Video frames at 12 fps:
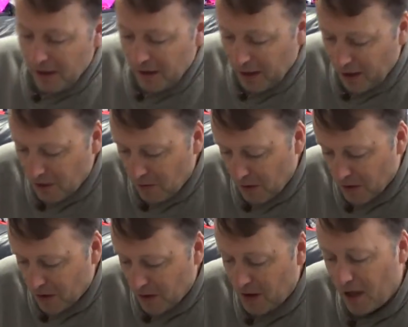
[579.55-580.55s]
Next
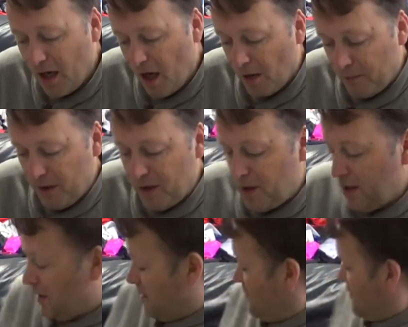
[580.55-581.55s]
question, an
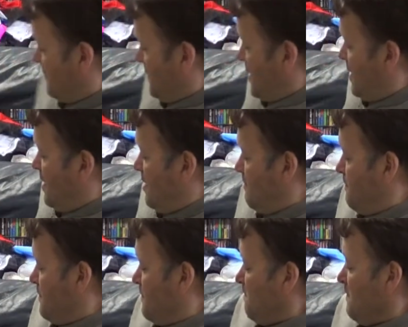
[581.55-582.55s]
RPG. I
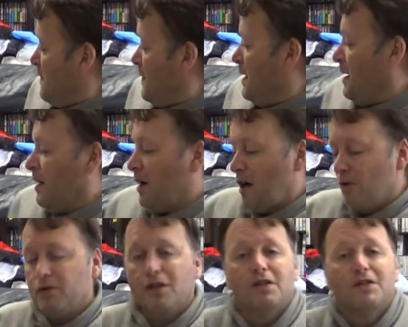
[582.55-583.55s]

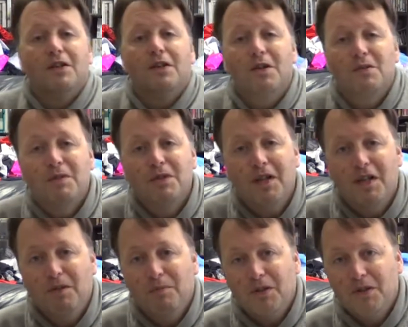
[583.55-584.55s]
was going to say Icewind
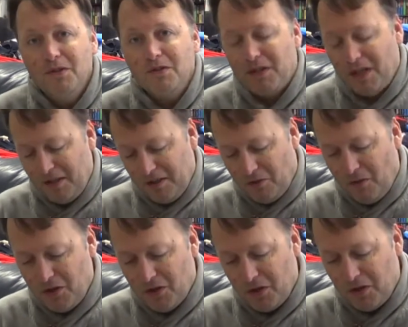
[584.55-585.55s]
Dale, but I used that in a
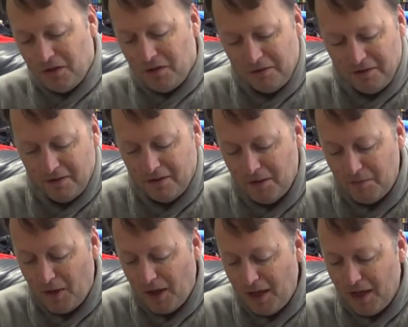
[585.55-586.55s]
question in
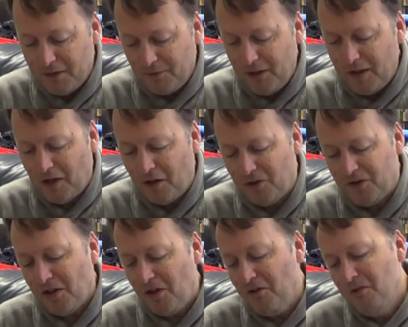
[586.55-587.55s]
my last video,
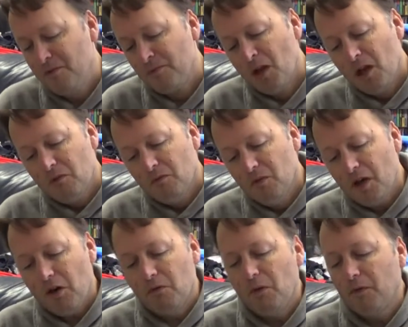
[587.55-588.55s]
so we'll
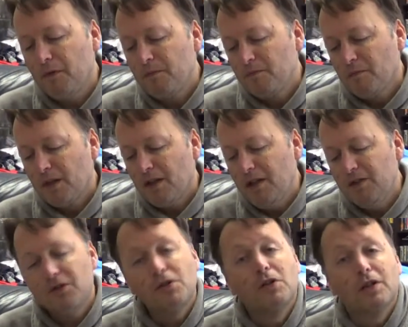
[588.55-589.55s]
go with
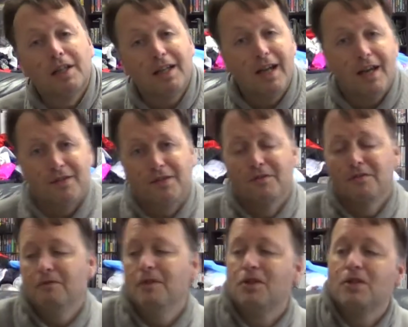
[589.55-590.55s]
its earlier cousin,
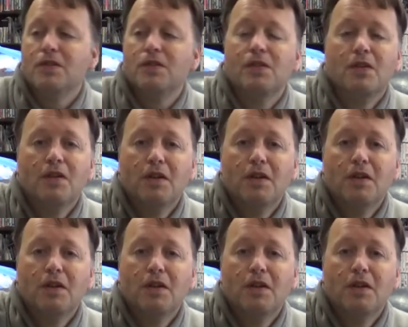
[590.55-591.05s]
which is